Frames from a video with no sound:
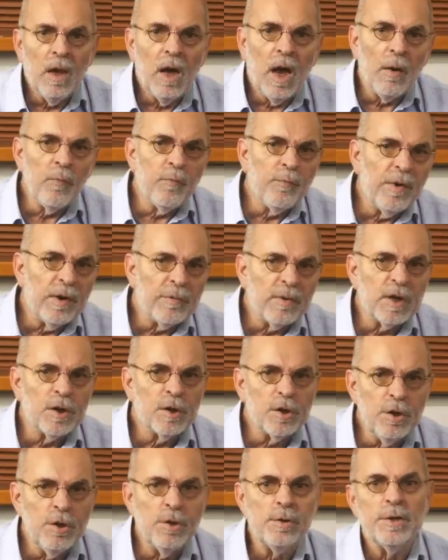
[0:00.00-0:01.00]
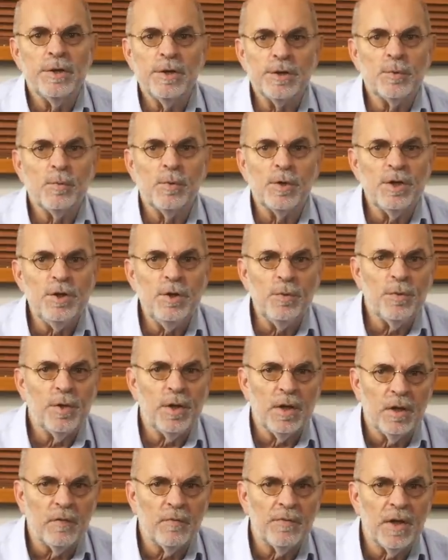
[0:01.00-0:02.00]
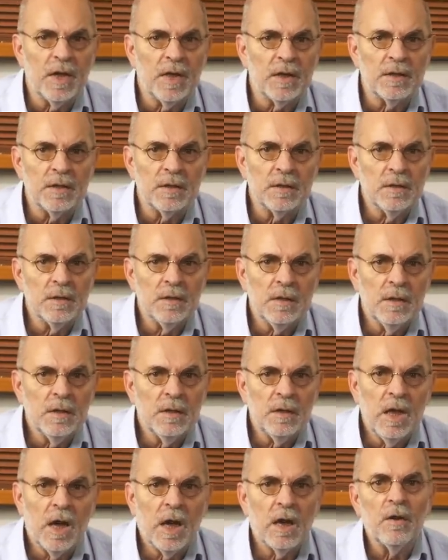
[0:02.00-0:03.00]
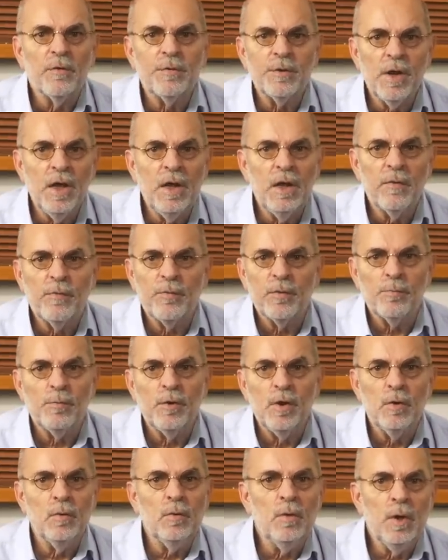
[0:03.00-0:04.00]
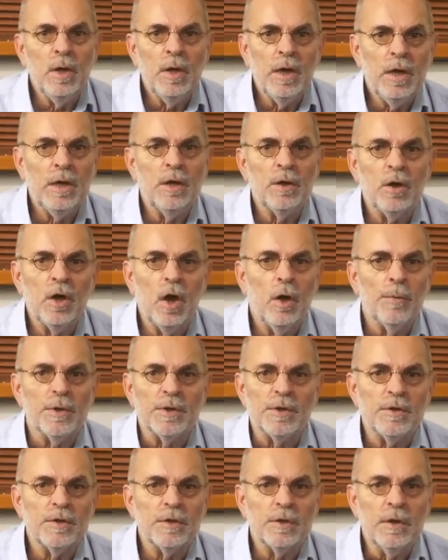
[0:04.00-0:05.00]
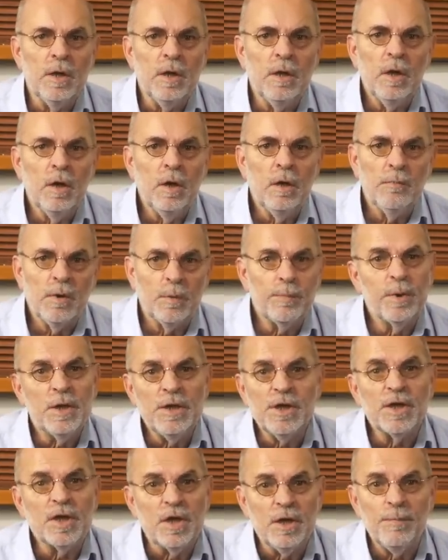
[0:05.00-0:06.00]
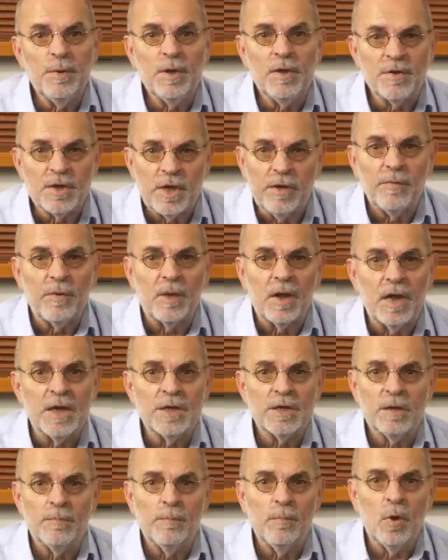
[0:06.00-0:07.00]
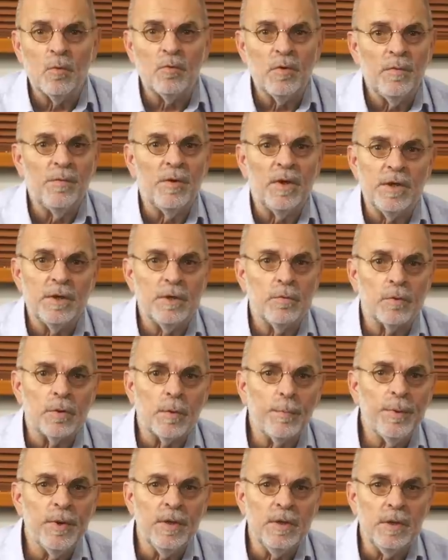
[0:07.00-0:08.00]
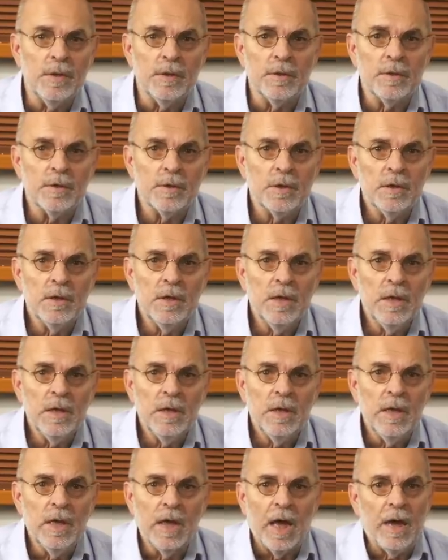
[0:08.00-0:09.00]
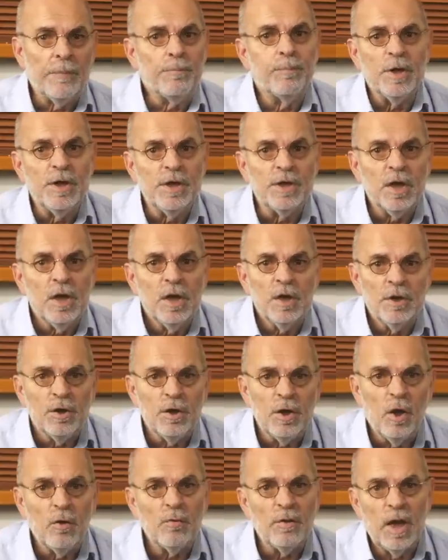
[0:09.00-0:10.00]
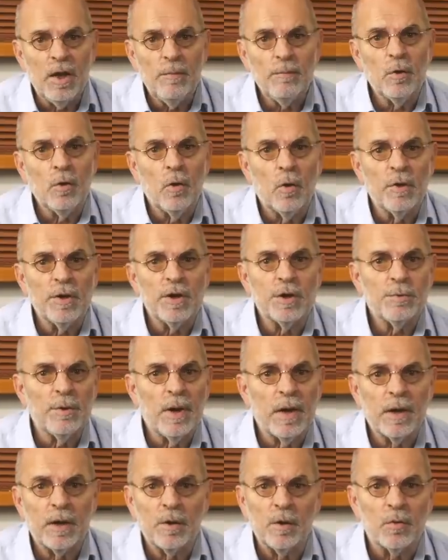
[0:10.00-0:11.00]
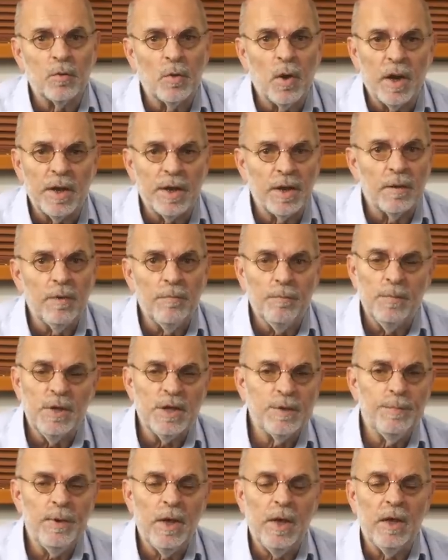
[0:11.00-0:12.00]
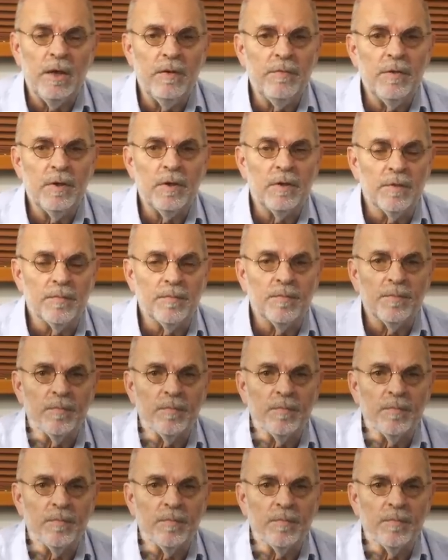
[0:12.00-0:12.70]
I'm very curious what you think of that. I'd love to hear from you in the comments, but please keep it civilized and motivate your opinions. And please, no name calling, swearing or other misbehavior.